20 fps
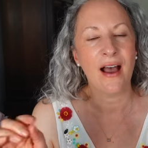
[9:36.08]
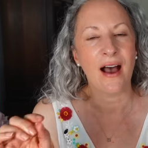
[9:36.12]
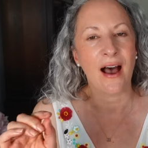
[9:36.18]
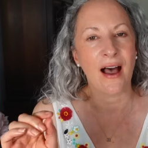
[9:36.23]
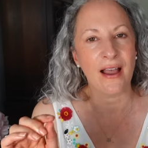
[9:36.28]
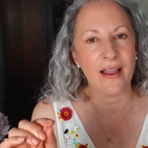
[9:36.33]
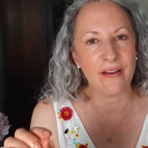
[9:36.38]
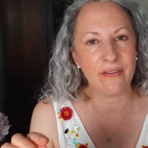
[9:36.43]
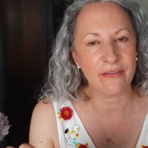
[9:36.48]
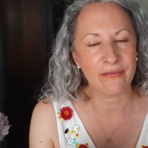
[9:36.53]

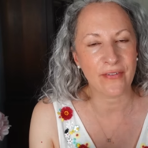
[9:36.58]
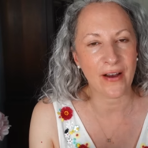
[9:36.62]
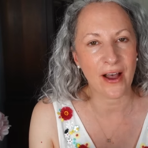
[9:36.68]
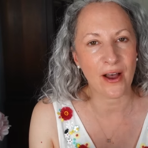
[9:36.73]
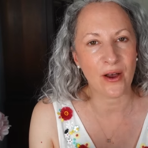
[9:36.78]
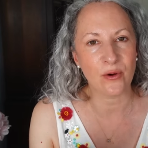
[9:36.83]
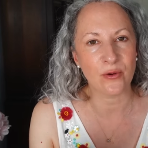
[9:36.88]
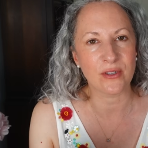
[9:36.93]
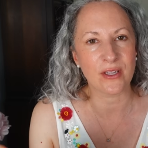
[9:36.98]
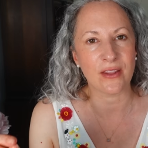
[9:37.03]
I have
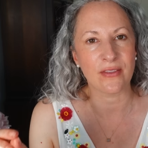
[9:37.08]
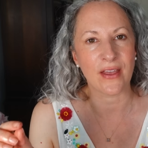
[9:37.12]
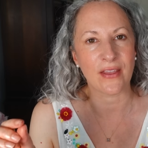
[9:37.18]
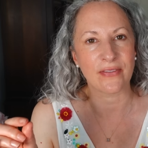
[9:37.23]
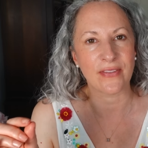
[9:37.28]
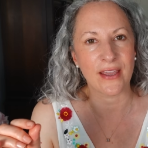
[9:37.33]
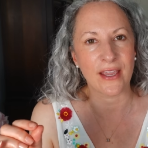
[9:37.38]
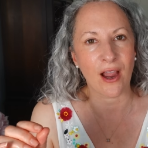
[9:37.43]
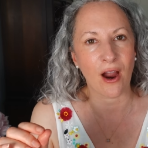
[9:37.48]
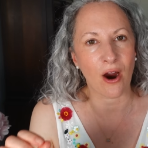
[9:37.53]
found that
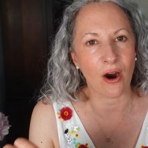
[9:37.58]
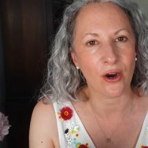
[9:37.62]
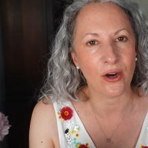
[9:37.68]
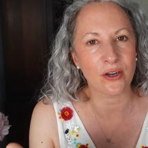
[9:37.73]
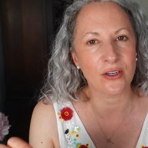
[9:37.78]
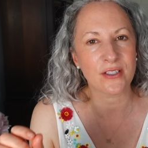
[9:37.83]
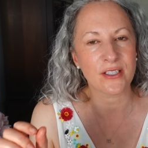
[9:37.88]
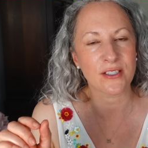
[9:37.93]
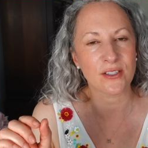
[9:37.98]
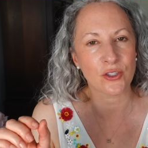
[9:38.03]
they
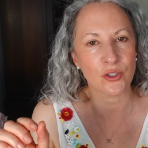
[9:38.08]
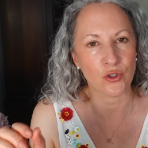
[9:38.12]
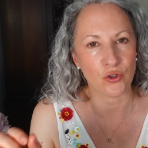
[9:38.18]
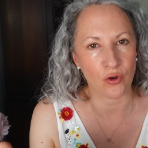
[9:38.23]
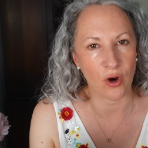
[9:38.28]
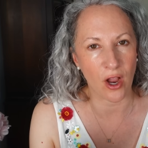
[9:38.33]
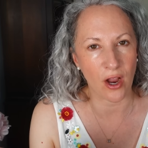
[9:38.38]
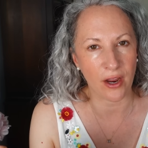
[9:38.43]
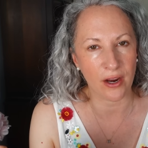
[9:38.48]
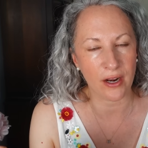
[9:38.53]
aren't
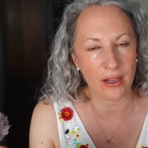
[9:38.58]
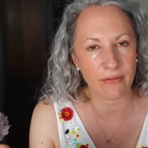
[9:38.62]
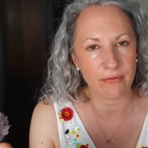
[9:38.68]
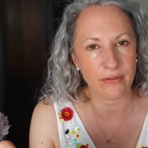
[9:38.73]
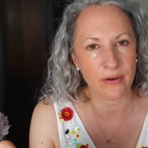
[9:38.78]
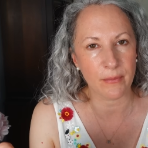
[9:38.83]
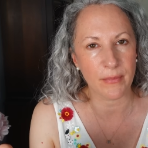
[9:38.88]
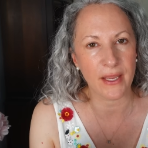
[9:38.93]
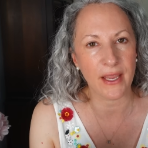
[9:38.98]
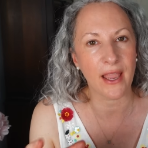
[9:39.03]
strong enough
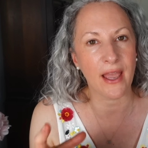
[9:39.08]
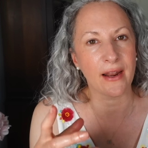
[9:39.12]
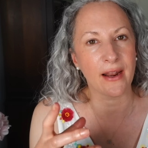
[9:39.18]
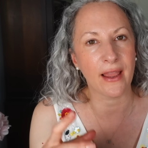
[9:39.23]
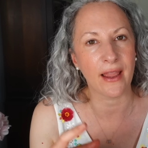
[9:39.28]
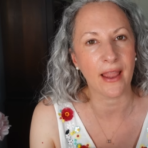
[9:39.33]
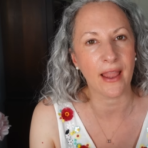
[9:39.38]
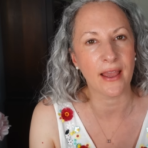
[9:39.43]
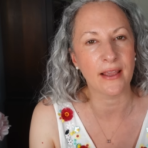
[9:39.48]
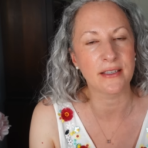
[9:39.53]
for me and
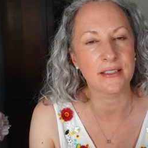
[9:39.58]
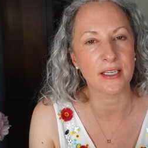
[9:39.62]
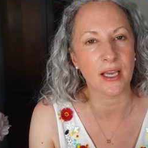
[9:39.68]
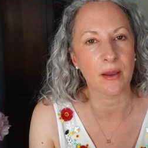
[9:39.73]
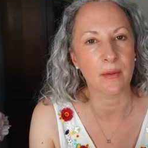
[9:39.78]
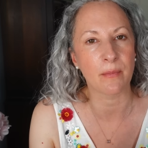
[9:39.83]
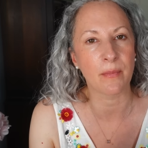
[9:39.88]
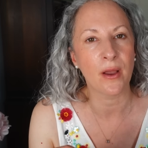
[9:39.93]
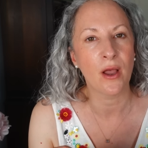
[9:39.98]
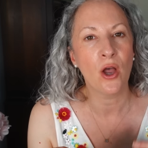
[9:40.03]
I end
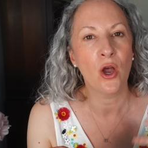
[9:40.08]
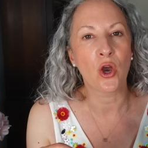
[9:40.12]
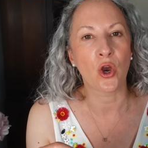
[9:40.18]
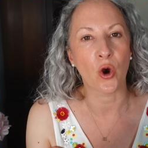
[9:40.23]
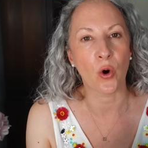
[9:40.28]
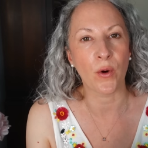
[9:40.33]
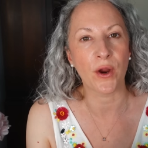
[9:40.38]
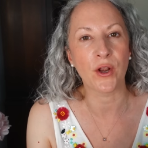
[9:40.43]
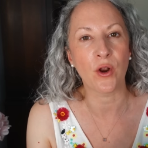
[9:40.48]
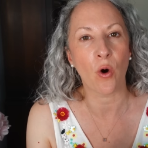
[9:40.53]
up
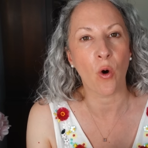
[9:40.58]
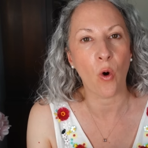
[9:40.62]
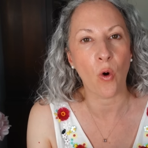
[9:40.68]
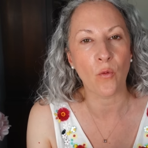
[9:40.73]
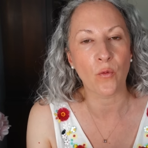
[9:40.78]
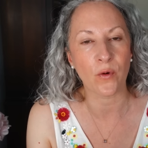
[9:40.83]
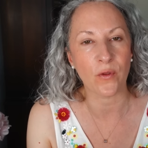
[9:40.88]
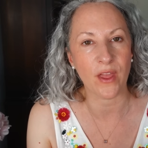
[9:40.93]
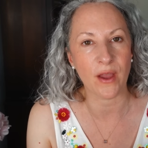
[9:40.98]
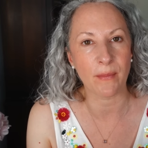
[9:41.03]
going
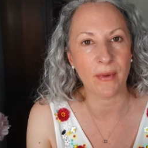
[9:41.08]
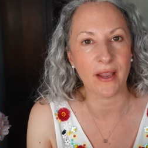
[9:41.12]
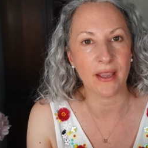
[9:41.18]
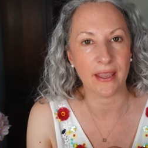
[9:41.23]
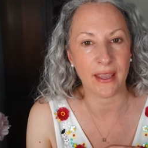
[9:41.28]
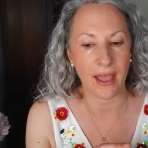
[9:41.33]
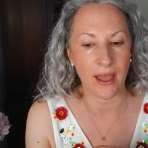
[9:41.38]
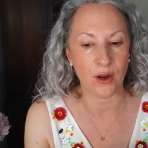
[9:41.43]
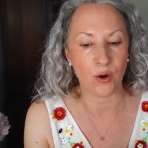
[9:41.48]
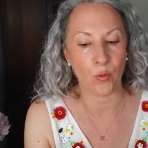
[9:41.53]
over them
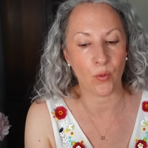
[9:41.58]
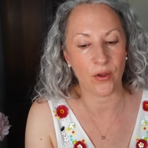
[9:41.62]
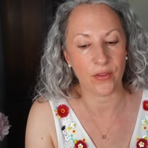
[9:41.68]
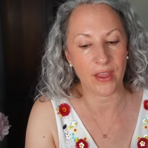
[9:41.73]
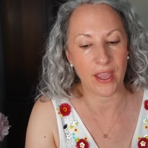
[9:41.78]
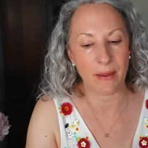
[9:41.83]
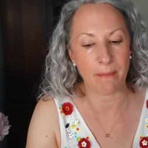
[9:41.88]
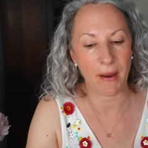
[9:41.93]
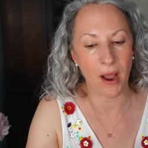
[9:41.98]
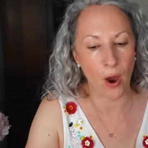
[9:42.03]
again with
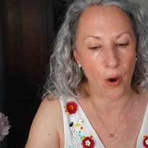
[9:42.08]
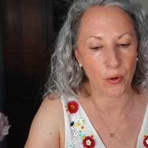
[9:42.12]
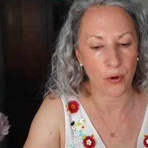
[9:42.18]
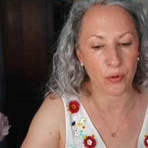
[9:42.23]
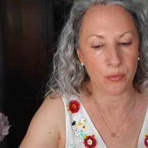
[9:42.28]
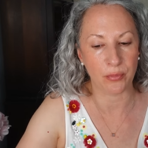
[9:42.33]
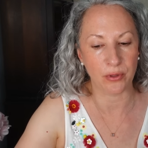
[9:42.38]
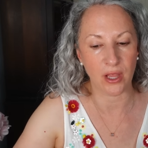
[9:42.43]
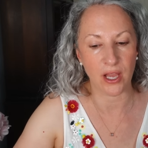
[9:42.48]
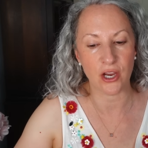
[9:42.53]
a
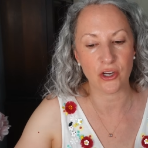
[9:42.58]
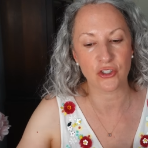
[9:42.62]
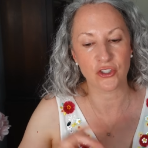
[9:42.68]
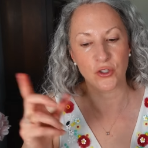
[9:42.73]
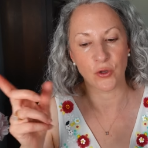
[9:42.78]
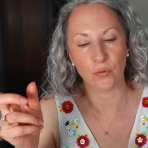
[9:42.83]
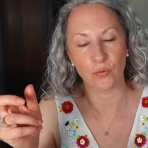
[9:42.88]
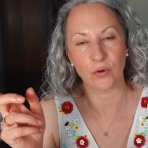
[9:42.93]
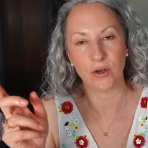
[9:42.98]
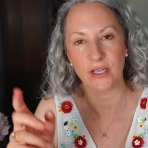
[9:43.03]
powder blush.
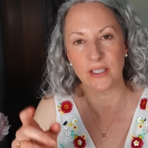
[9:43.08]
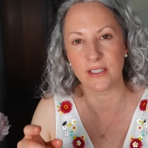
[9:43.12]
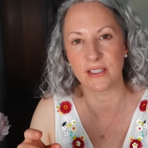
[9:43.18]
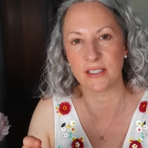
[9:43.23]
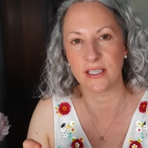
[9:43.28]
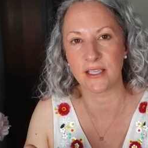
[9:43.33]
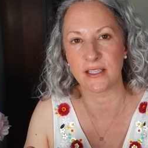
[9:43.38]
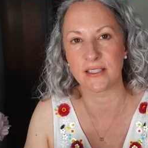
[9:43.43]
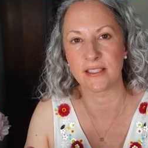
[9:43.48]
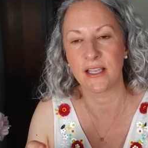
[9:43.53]
So for
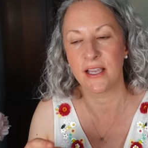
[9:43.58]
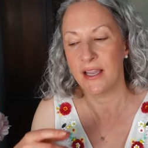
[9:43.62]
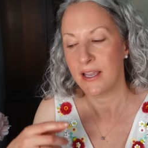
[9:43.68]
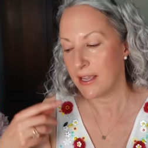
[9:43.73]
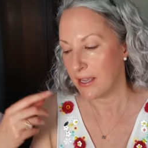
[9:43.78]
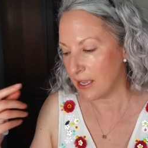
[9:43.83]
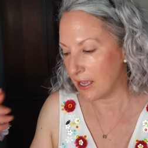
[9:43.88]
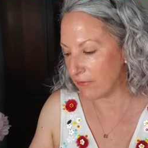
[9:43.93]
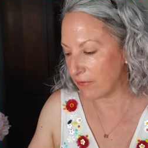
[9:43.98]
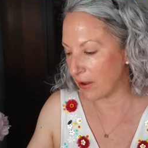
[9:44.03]
instance,
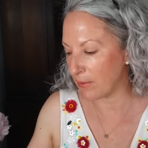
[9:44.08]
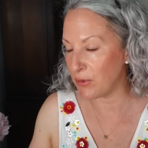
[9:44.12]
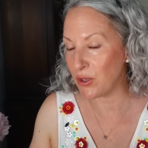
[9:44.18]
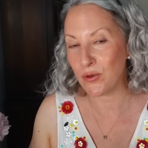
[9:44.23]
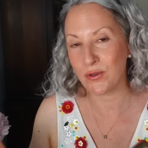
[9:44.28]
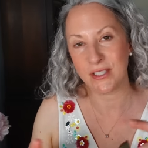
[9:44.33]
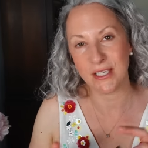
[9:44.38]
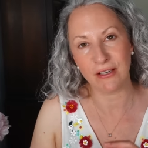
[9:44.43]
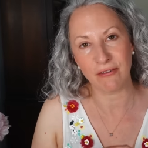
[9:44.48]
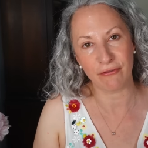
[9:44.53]
if I'm
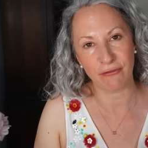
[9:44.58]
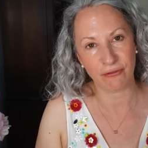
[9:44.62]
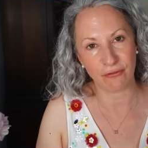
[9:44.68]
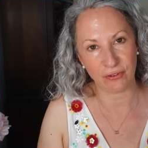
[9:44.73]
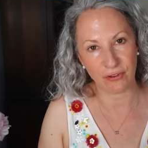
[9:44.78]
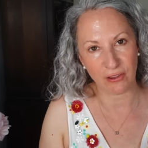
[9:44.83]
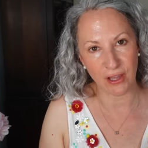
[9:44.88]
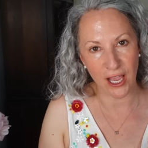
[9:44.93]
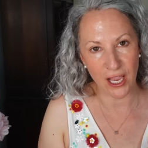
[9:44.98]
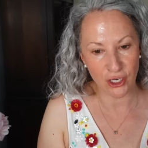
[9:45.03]
using
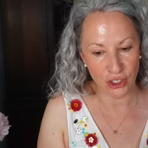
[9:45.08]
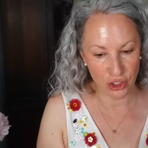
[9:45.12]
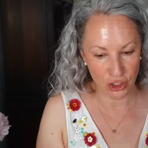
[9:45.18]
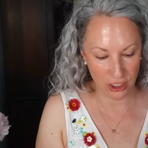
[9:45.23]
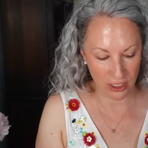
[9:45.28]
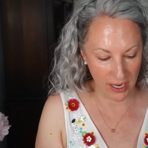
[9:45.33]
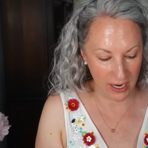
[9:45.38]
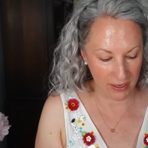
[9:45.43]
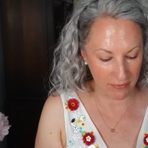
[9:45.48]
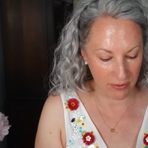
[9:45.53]

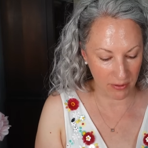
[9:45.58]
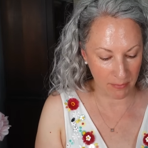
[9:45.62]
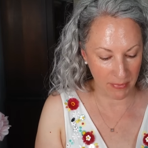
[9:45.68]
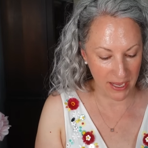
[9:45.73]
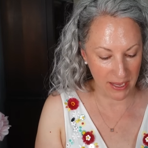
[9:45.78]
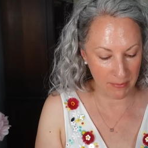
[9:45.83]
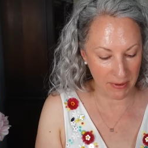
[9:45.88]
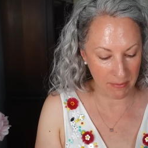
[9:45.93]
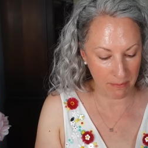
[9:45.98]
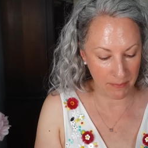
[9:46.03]
Flushed, kind of the
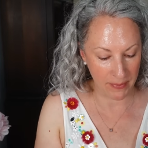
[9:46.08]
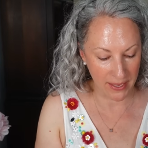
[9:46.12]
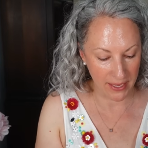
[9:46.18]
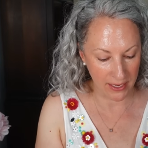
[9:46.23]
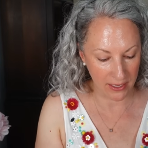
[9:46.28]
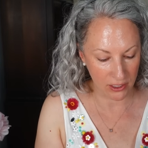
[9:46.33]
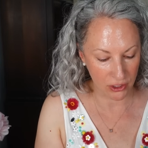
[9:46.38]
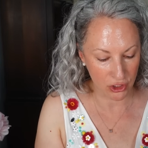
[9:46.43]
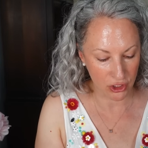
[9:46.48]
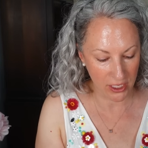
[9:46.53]
baby
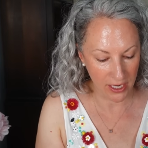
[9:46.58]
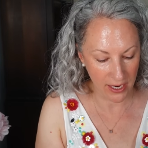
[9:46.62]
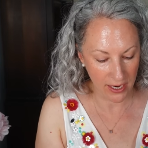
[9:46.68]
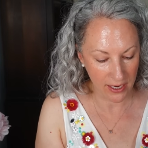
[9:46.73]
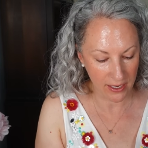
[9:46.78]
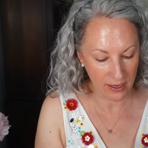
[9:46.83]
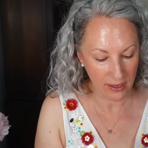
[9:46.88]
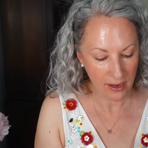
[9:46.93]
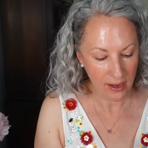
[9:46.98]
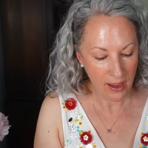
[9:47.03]
pink
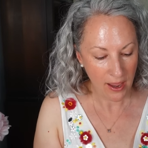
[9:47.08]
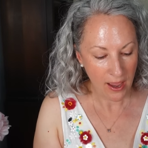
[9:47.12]
shade,